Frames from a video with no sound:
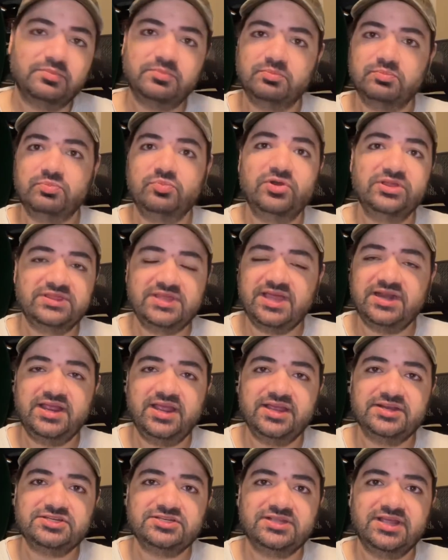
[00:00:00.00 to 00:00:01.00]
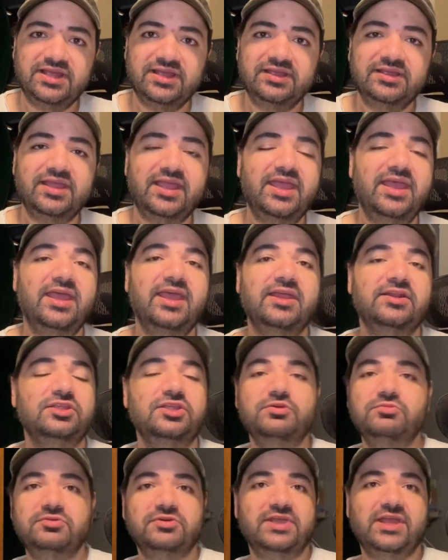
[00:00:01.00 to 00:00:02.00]
Put that hashtag, and you
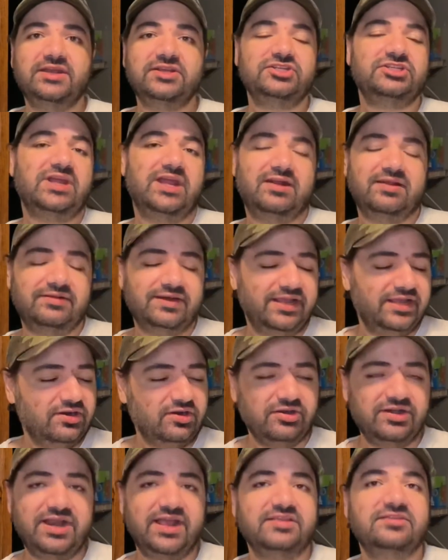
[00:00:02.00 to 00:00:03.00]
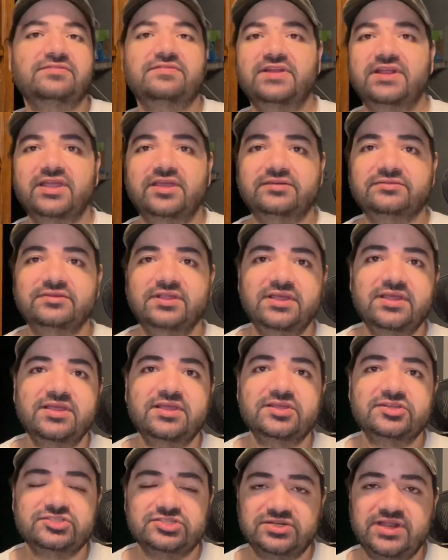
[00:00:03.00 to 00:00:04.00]
will get a shout out in our next video.
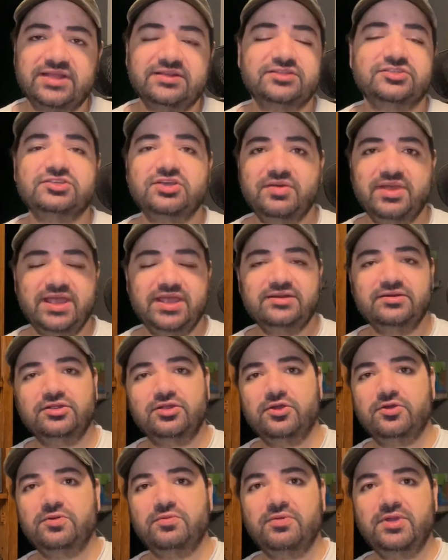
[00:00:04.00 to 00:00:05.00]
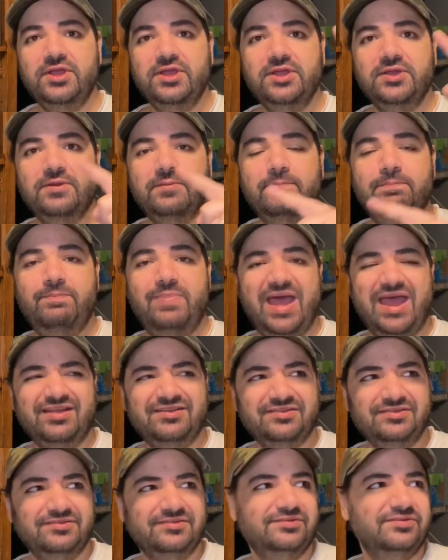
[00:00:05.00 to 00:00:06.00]
So now let's go ahead and go
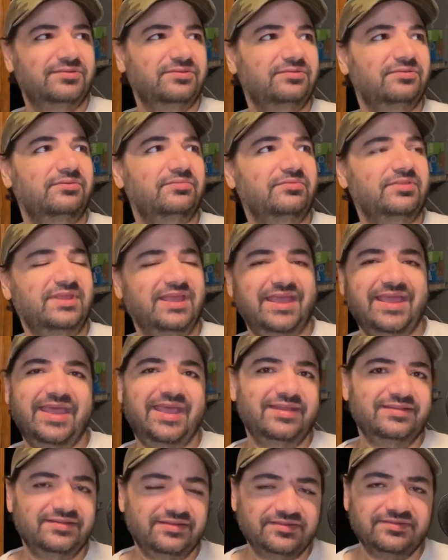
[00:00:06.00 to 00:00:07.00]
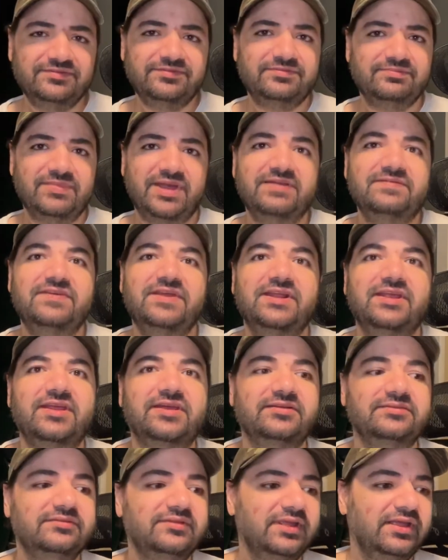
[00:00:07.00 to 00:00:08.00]
back to the end of my
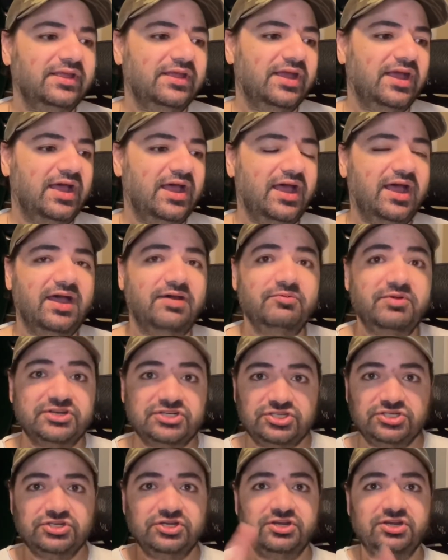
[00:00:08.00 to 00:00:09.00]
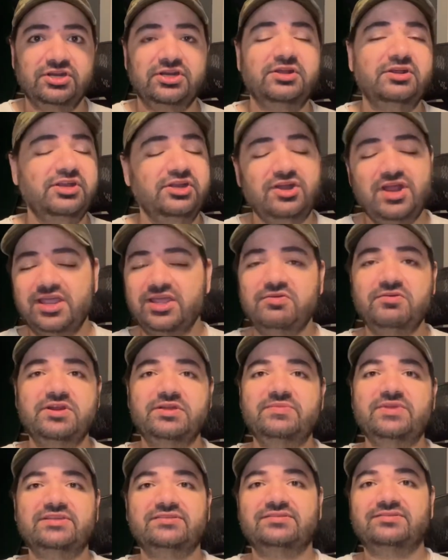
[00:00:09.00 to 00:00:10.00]
video, which you're not gonna want to
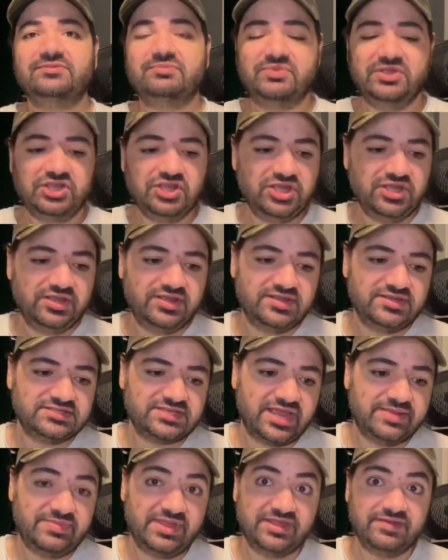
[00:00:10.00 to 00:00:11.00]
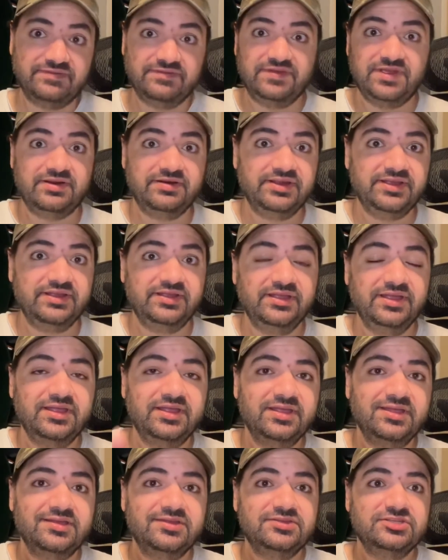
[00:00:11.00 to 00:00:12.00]
miss because I make a very
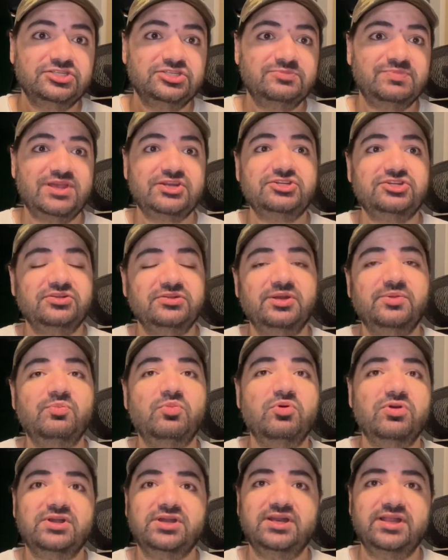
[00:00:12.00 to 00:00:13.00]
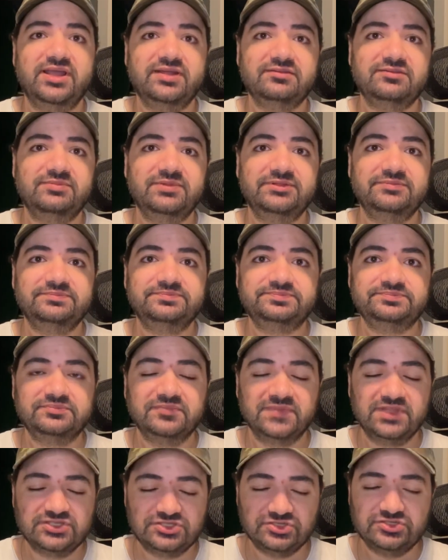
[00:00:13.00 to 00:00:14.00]
special and important announcement.
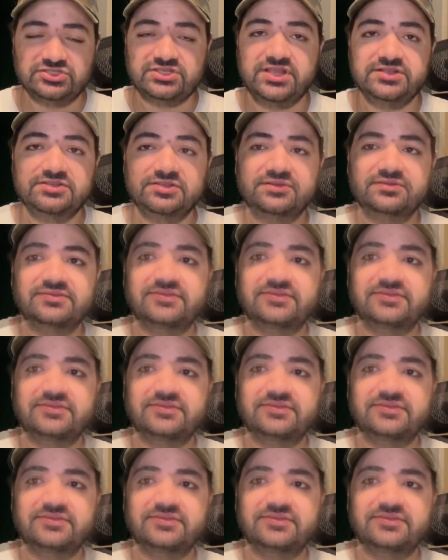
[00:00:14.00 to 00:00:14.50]
So stay tuned.